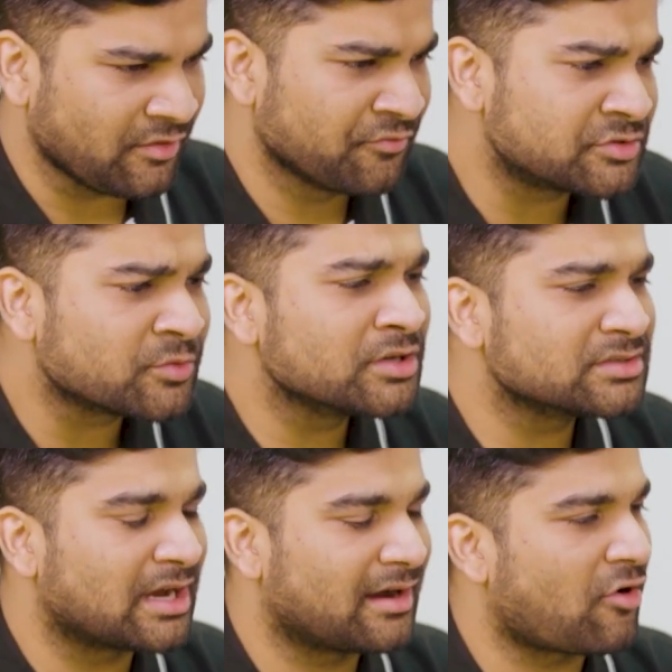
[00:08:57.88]
Which
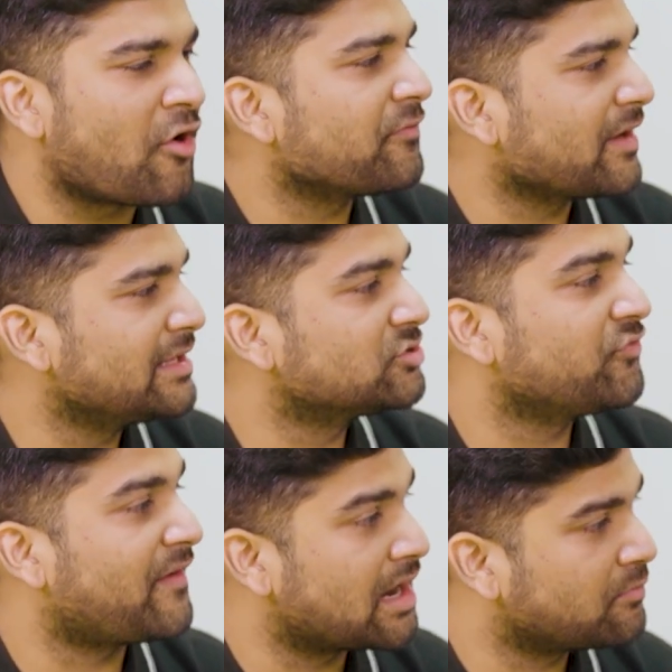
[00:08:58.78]
was offline,
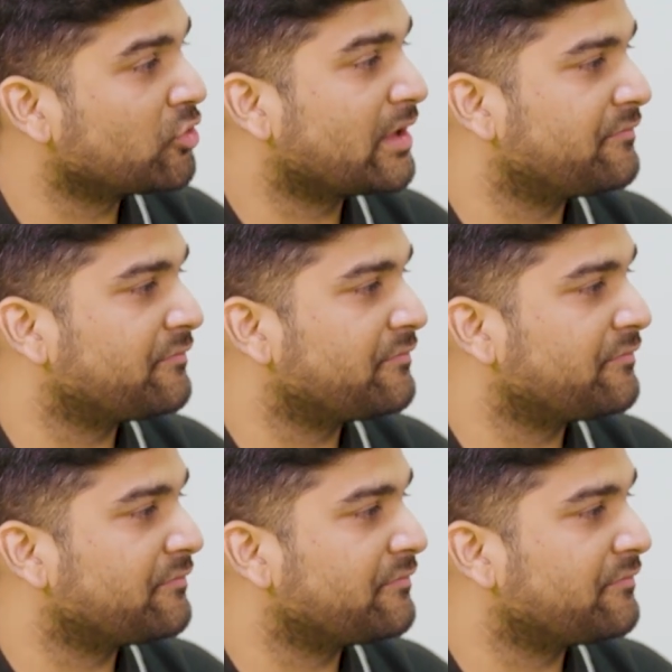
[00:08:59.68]
so far more